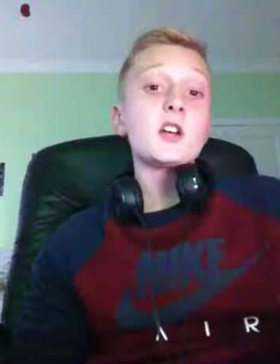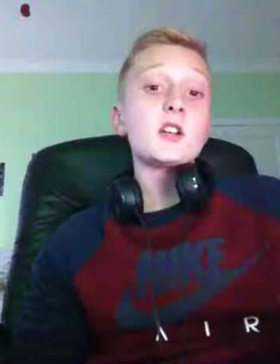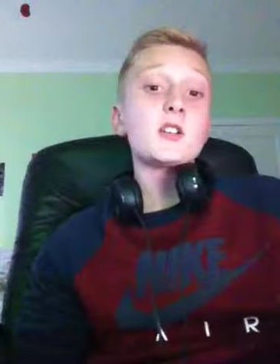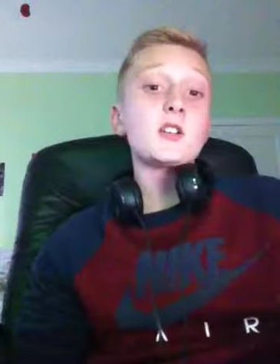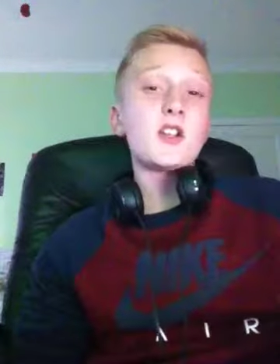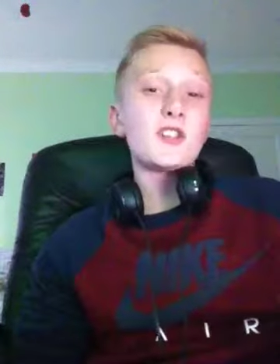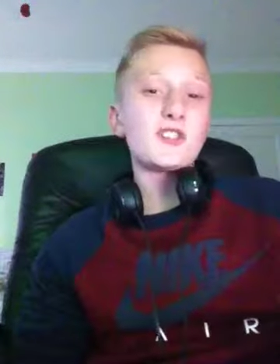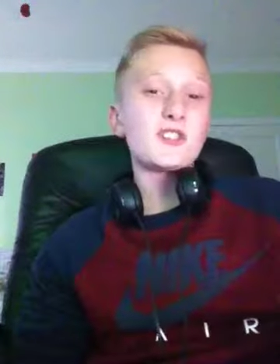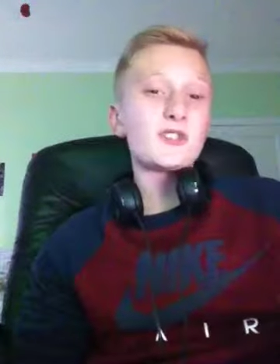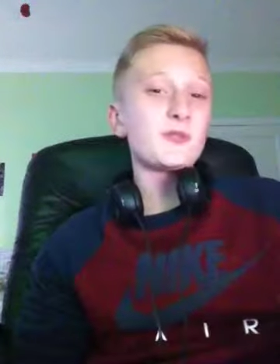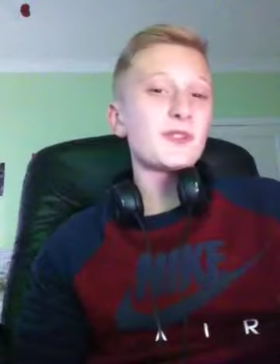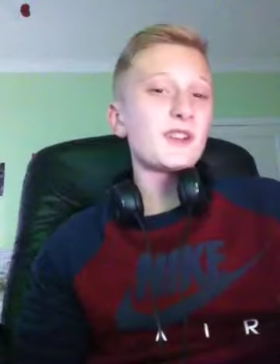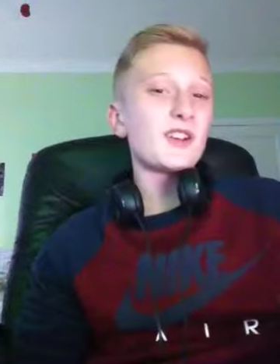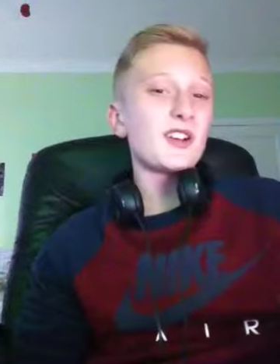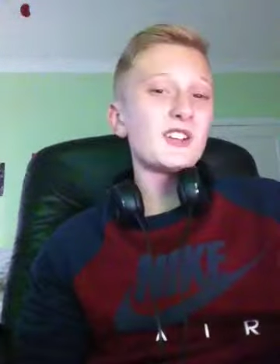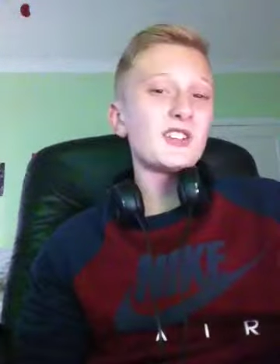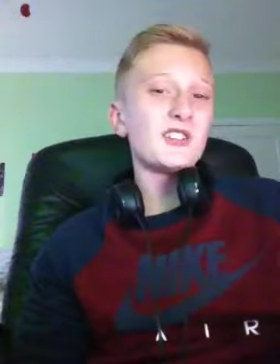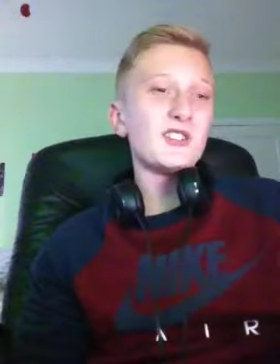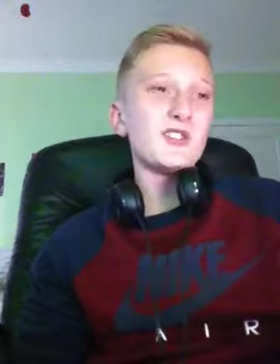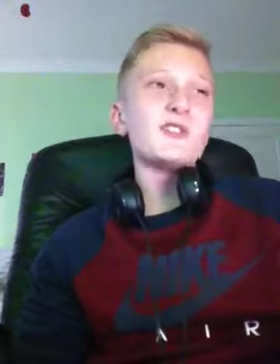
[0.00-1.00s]
Not doing it
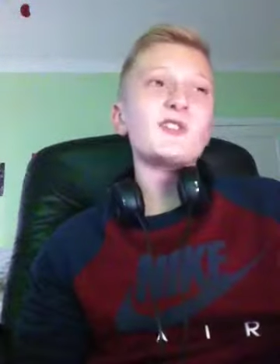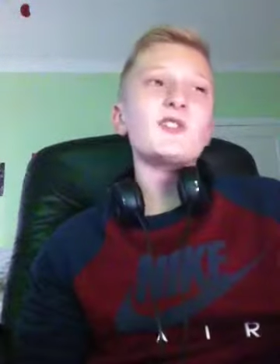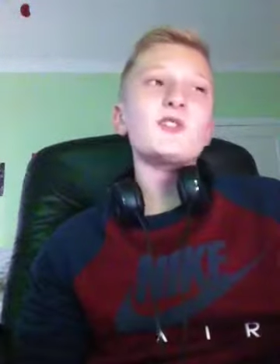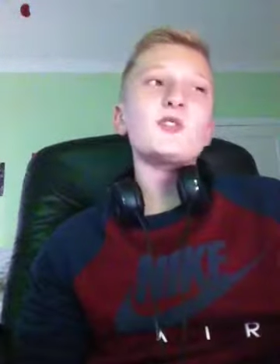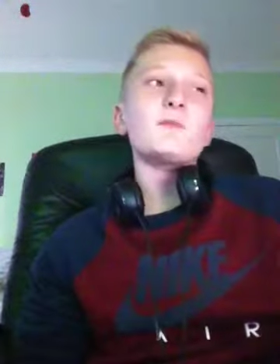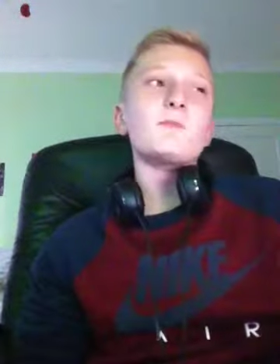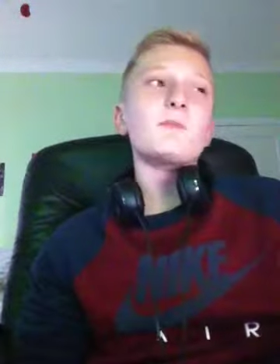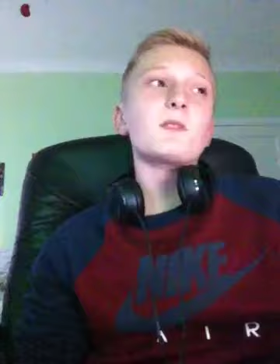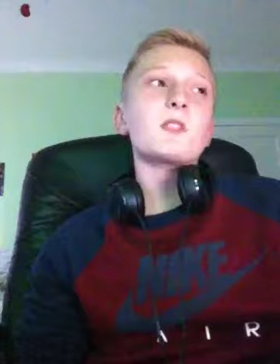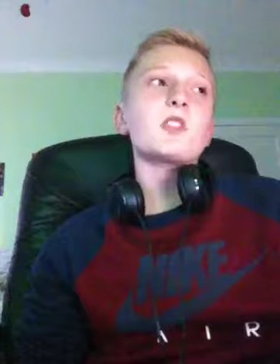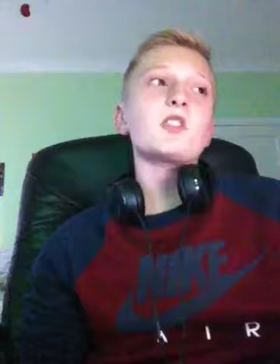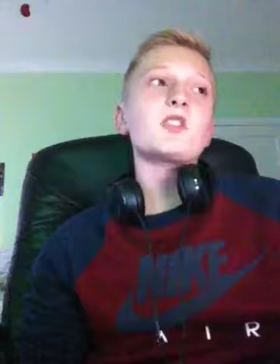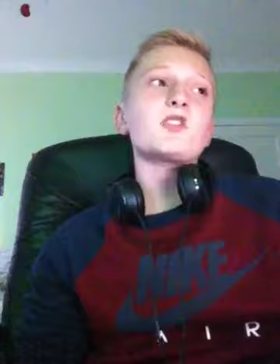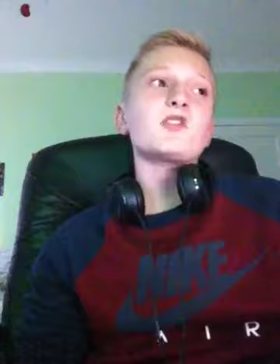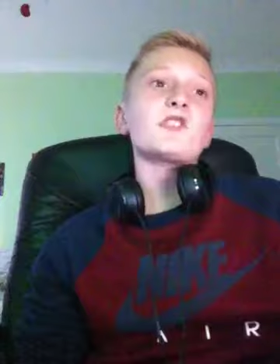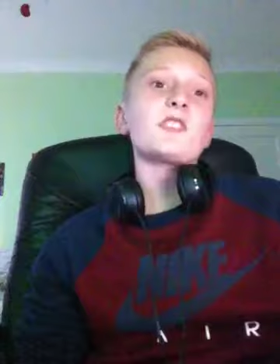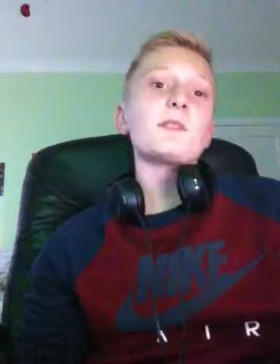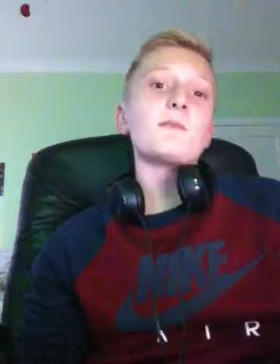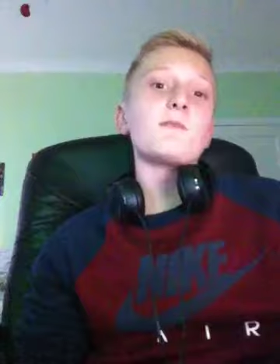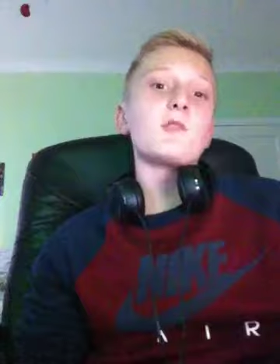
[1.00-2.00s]
on YouTube
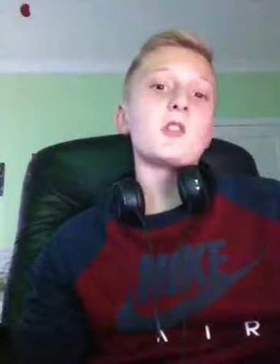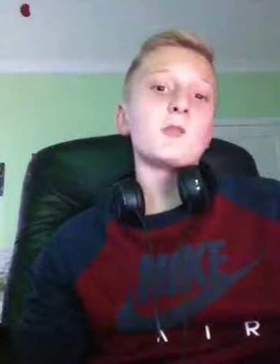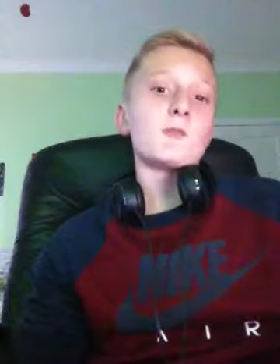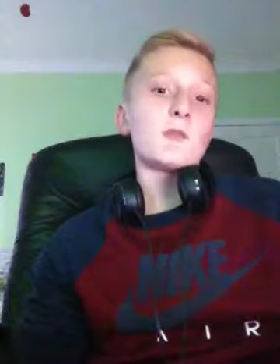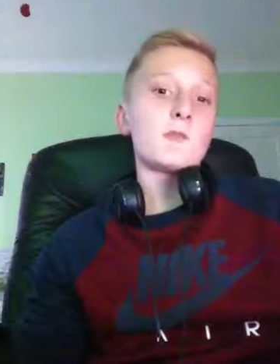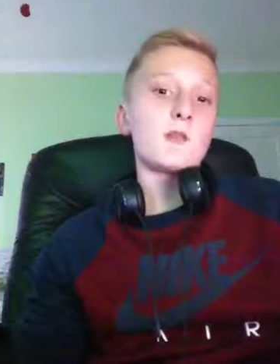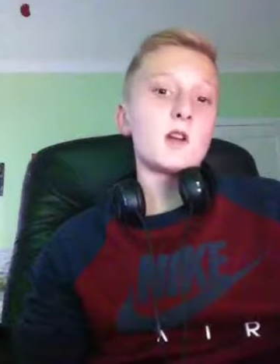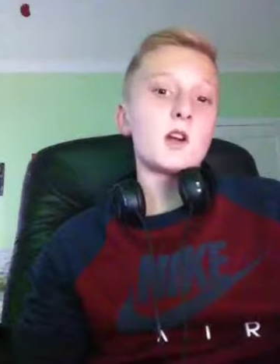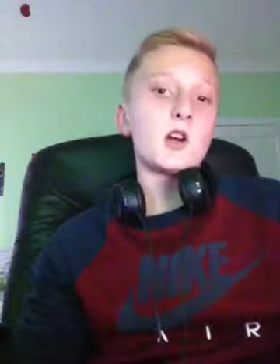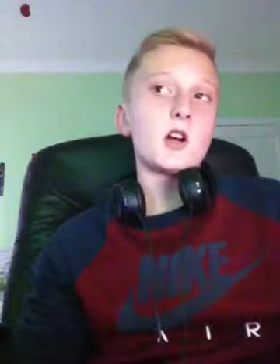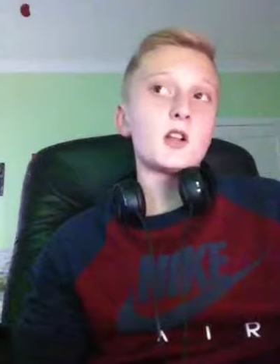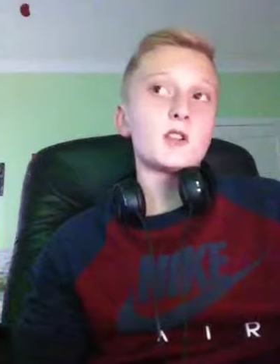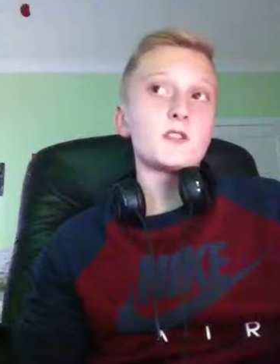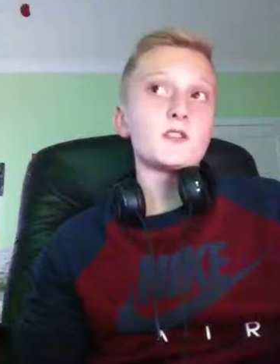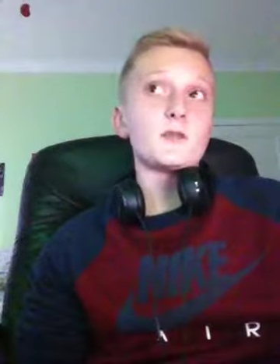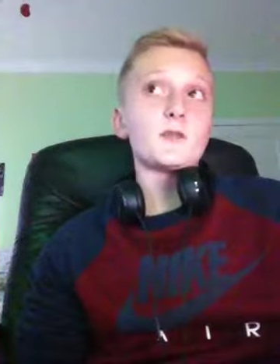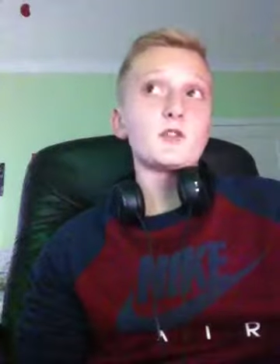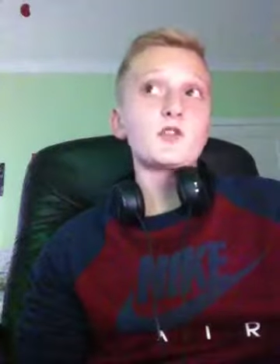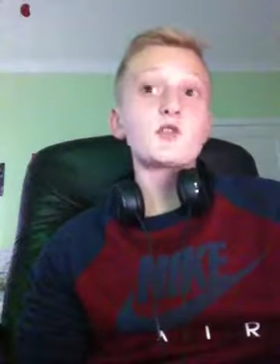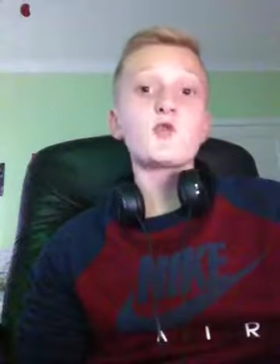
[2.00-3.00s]
because it might be a bit hard.
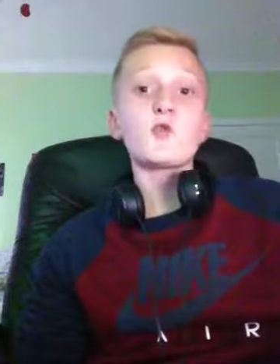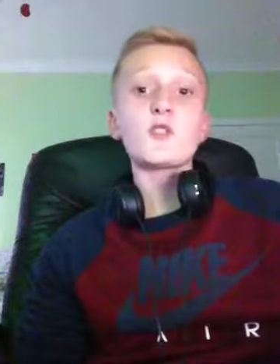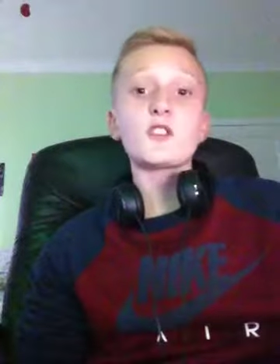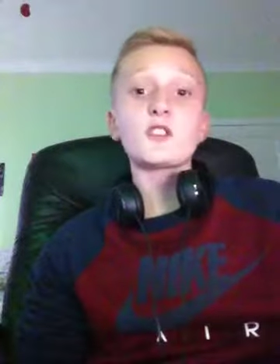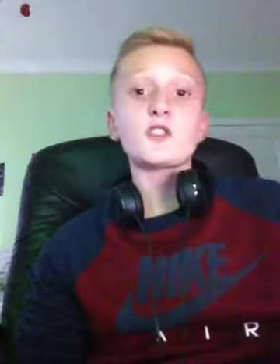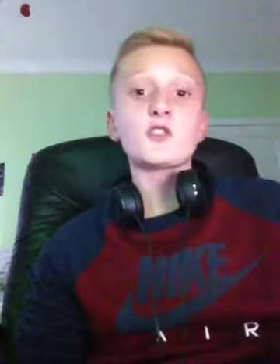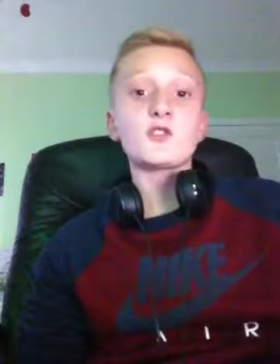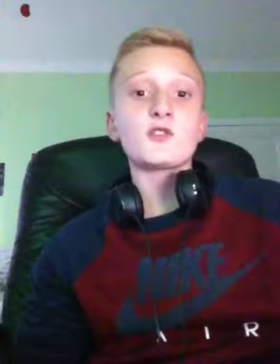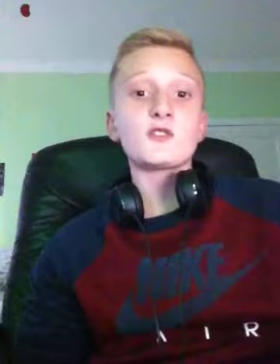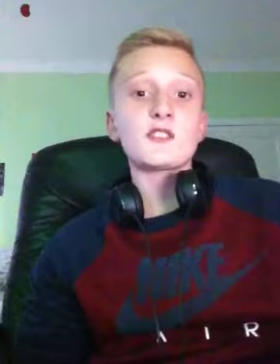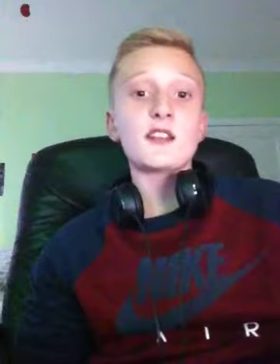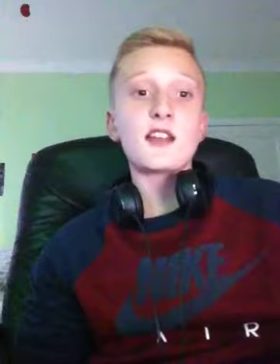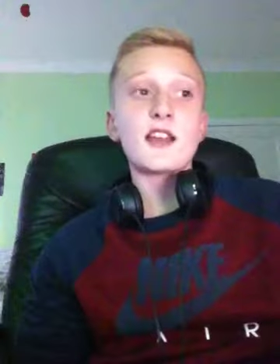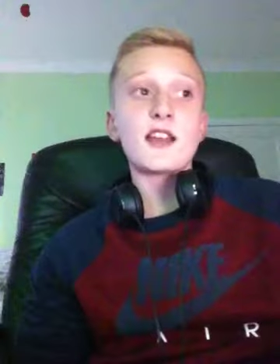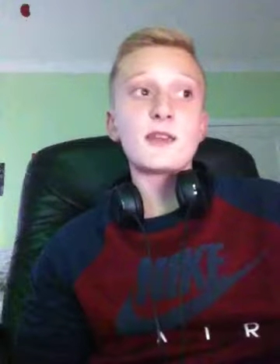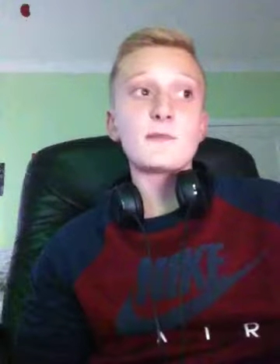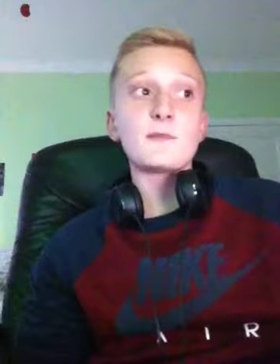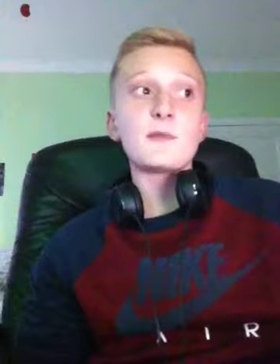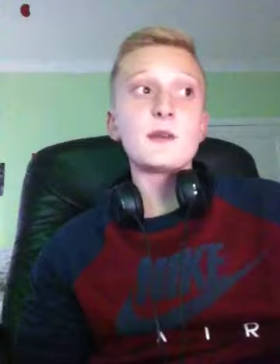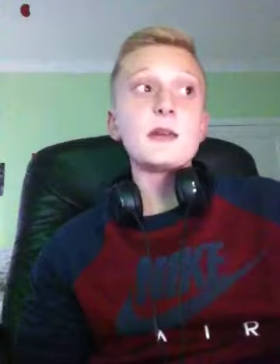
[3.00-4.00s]
So a Twitch
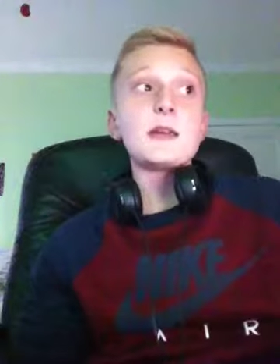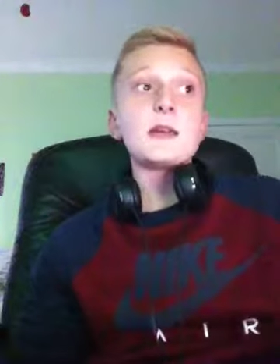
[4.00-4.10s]
username